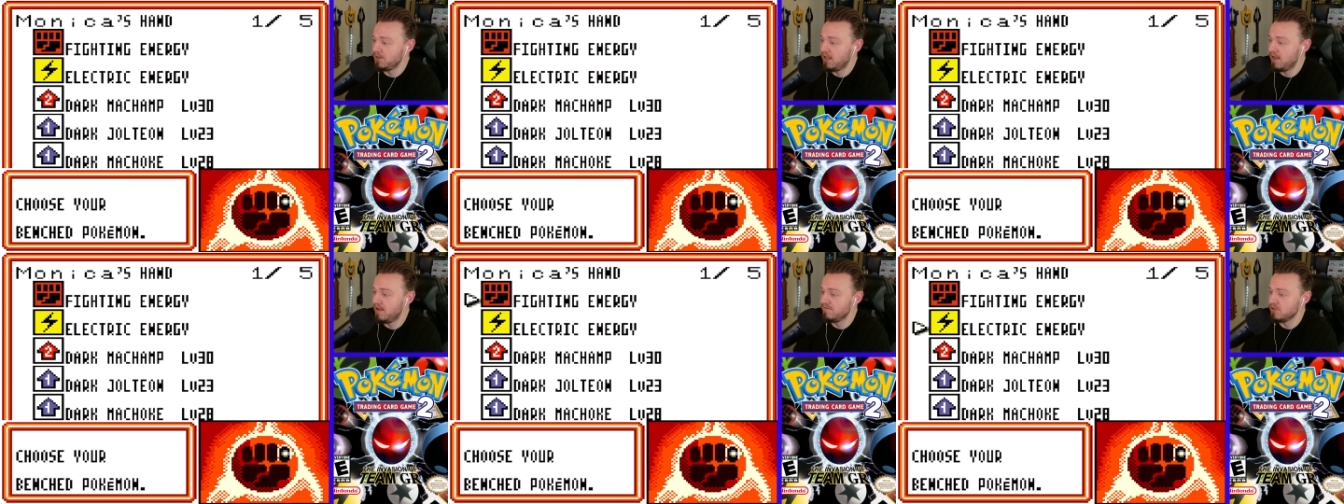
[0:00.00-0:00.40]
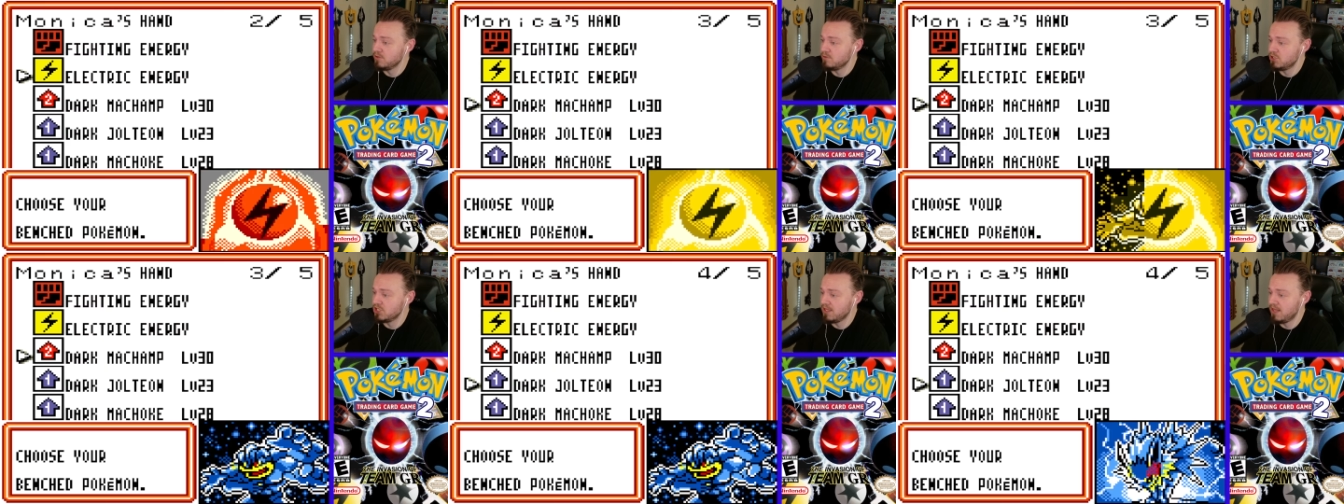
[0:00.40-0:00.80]

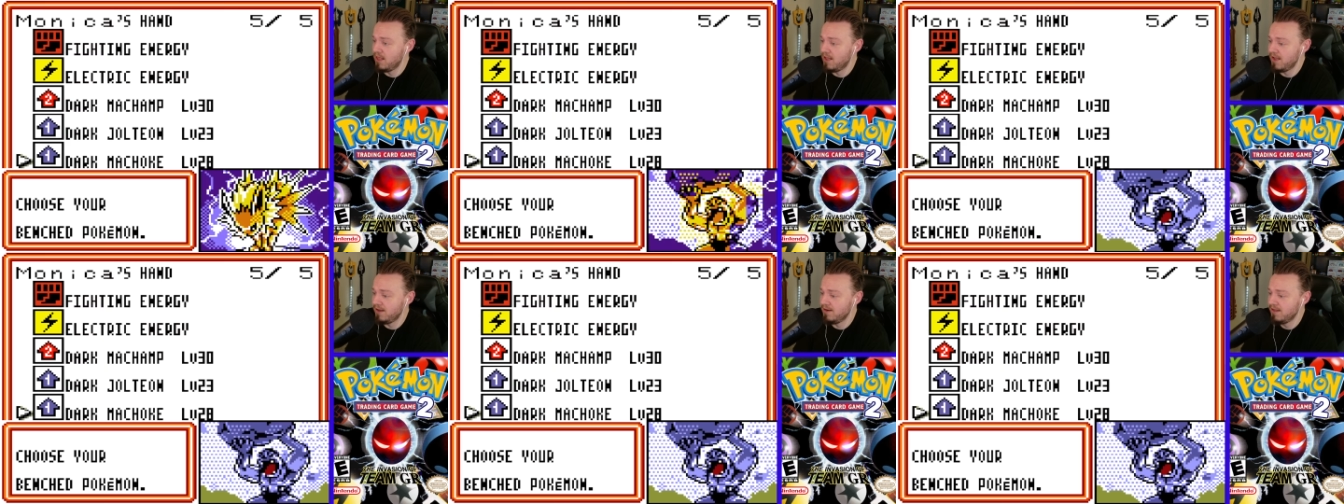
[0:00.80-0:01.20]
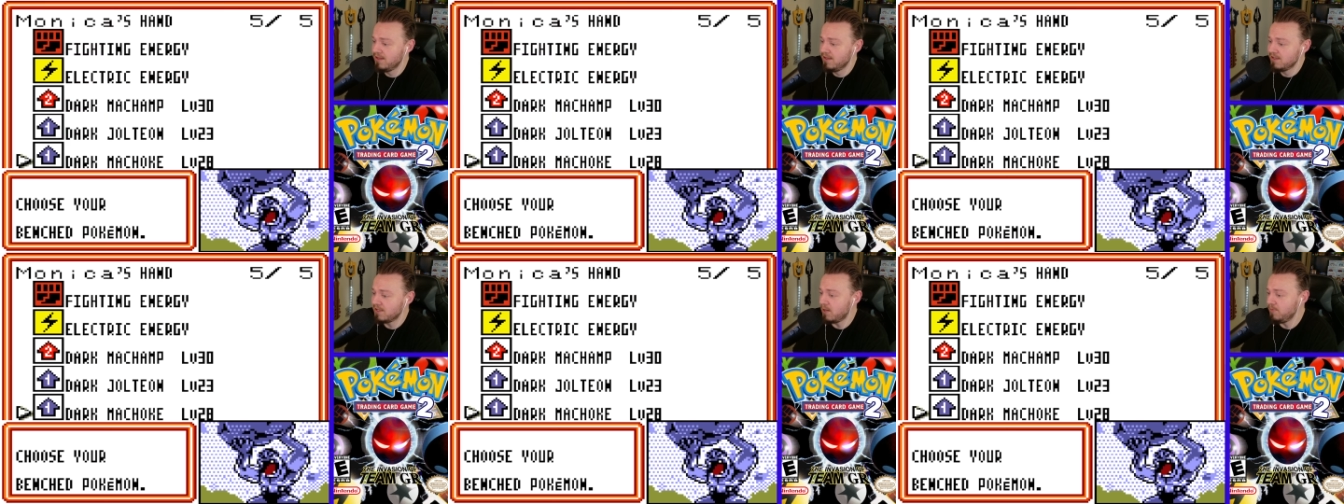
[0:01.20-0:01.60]
evolution line.
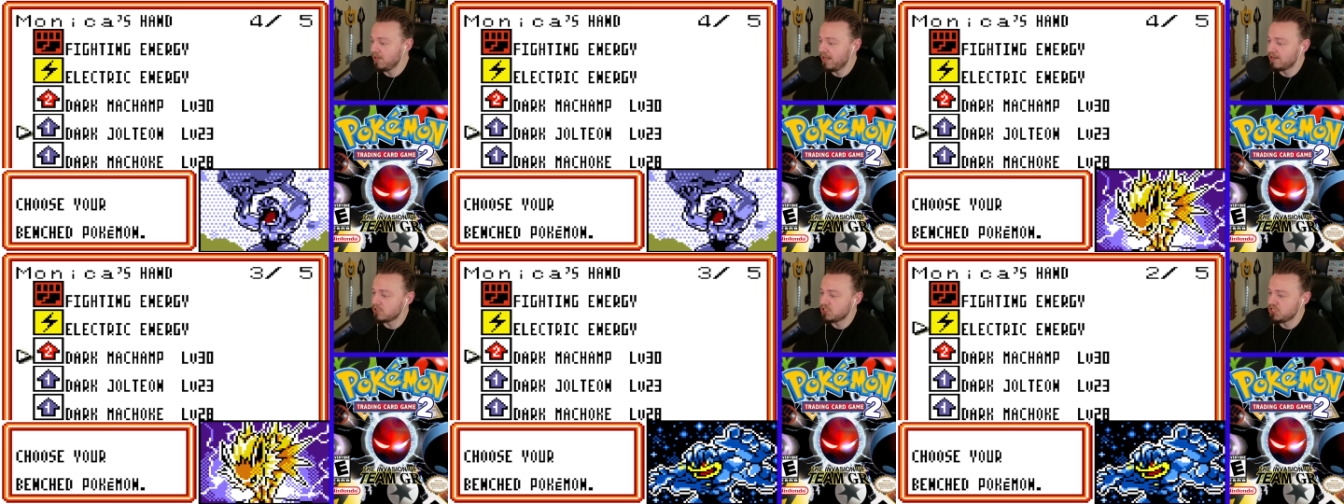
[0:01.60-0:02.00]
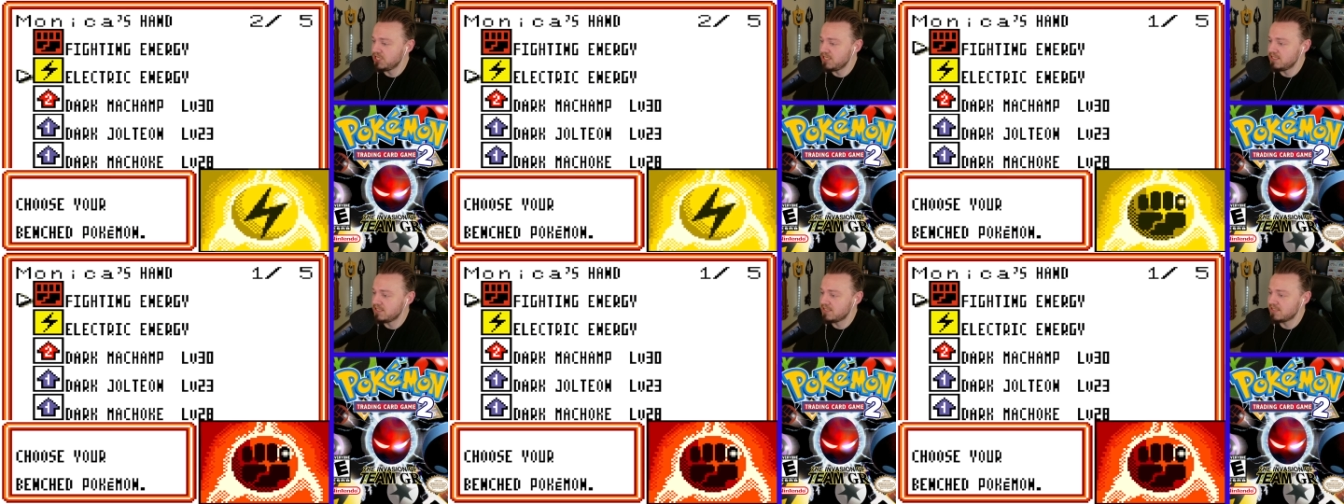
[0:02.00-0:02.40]
Couple of energies.